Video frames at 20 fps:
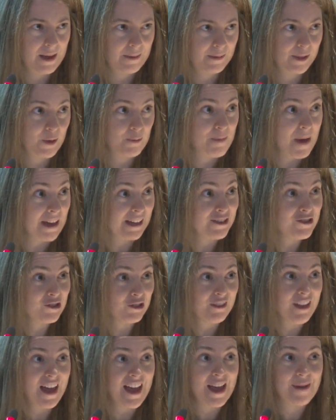So back in
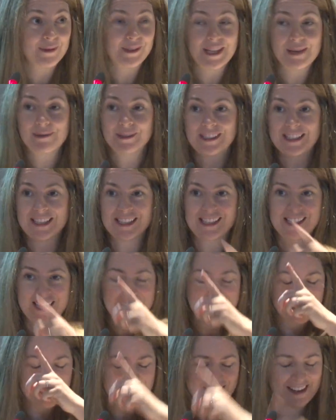July, I was able to
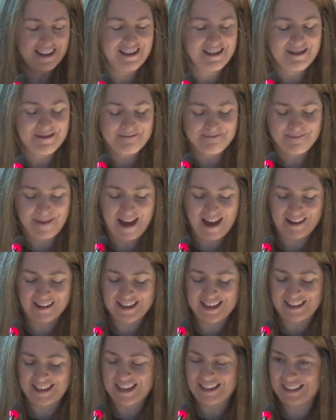sit back
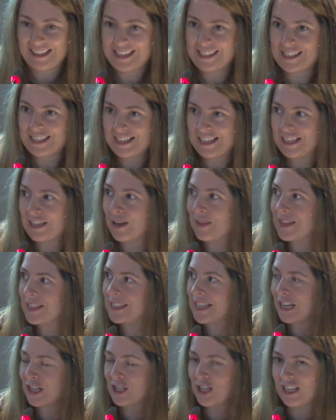and listen in on the
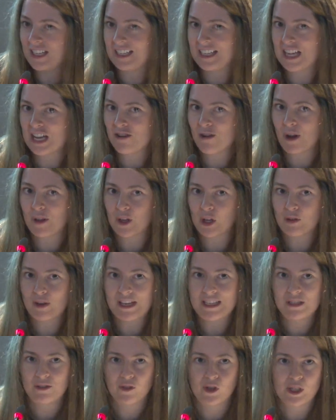session and hear all the
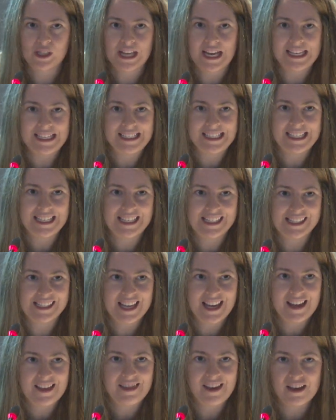great and diverse ideas
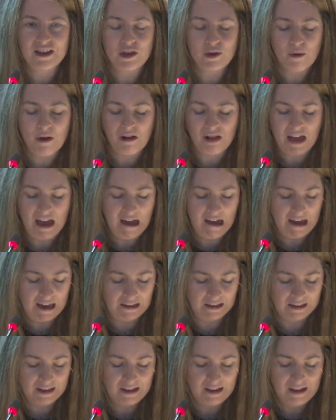that you all had.